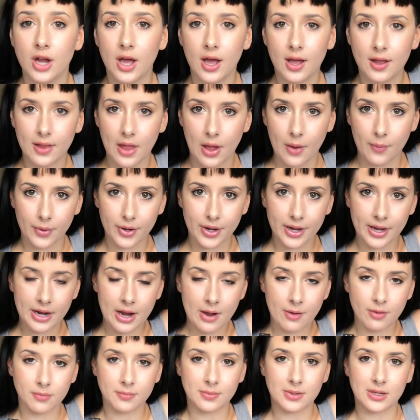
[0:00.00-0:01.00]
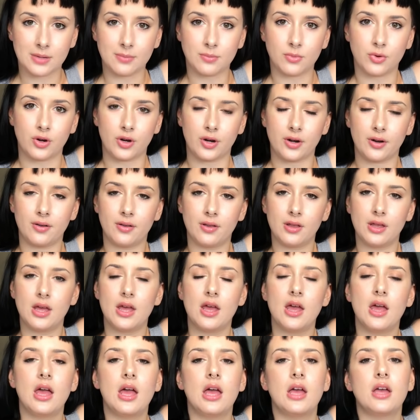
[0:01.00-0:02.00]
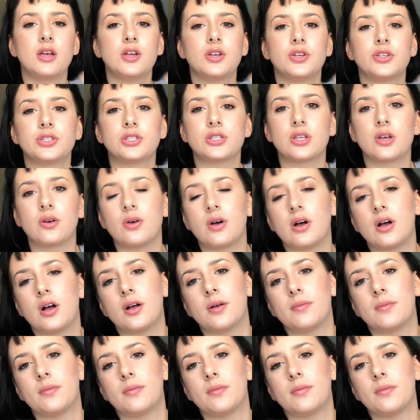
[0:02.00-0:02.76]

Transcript: not allow her to hang out with me anymore. So